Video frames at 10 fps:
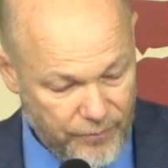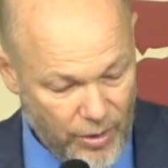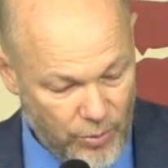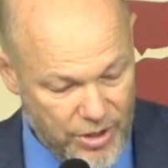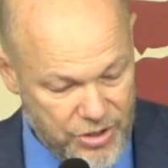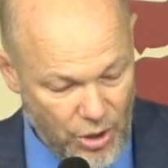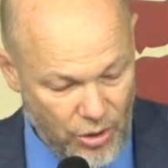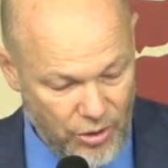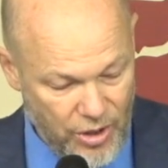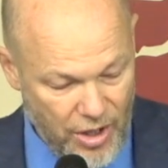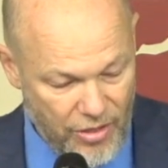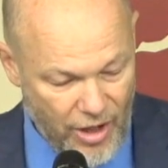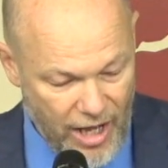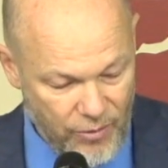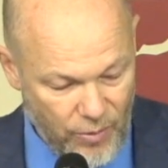return
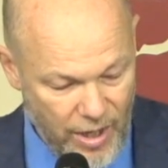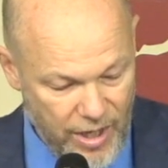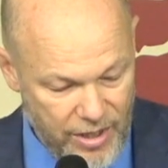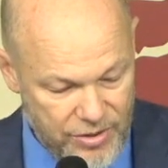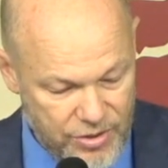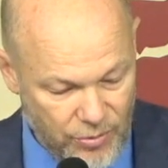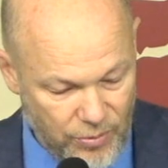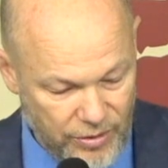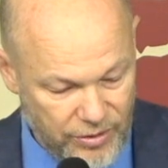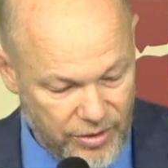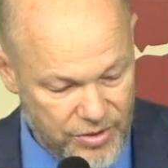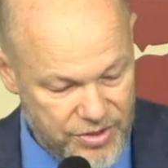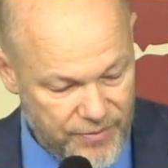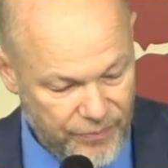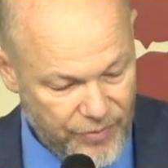thy way to the
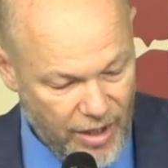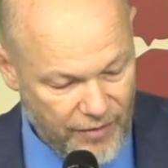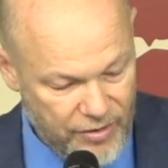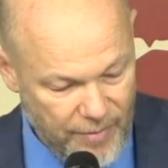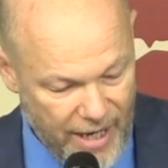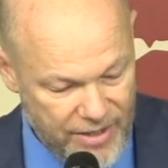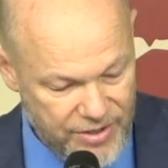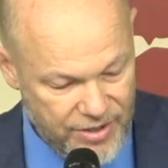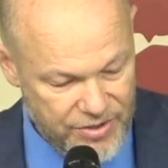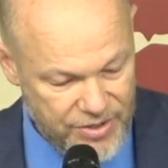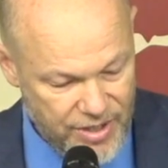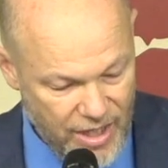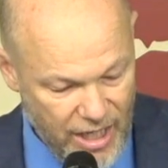wilderness of Damascus.